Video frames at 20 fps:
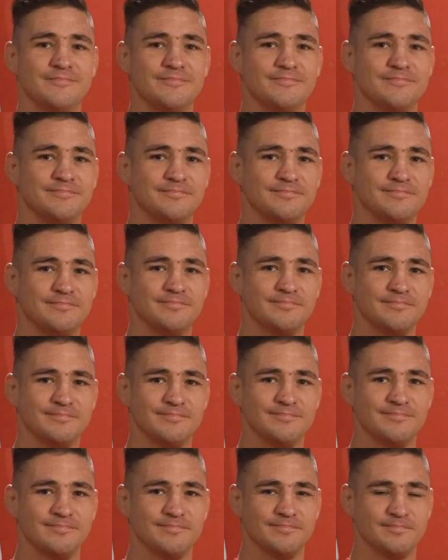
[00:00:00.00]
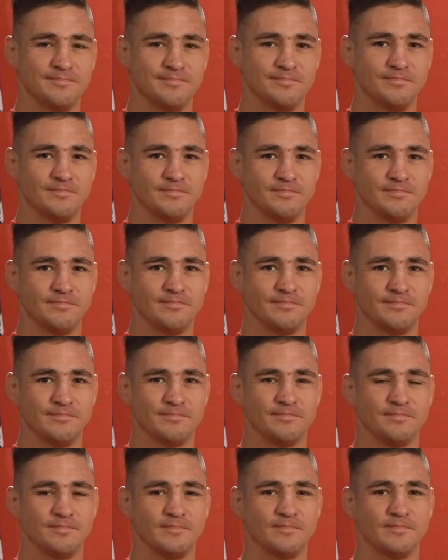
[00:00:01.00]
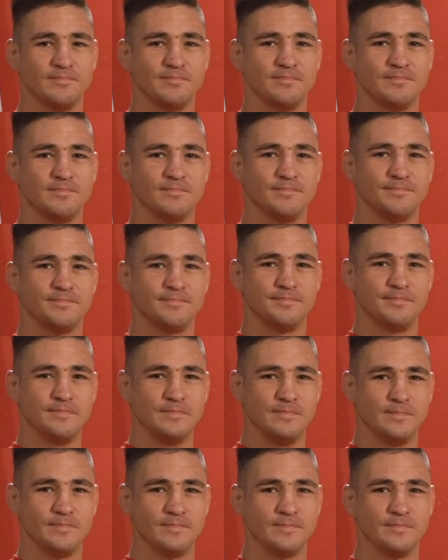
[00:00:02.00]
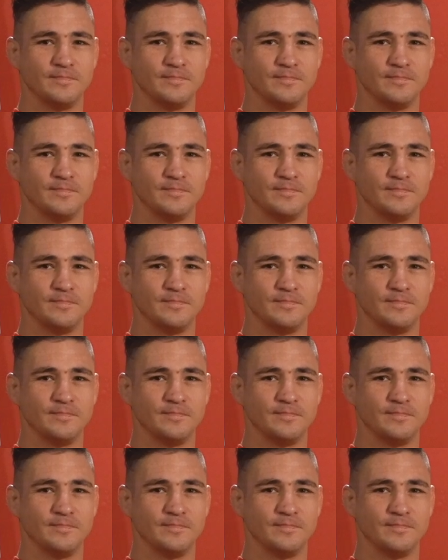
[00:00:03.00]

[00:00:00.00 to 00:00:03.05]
No words are spoken by the person on screen.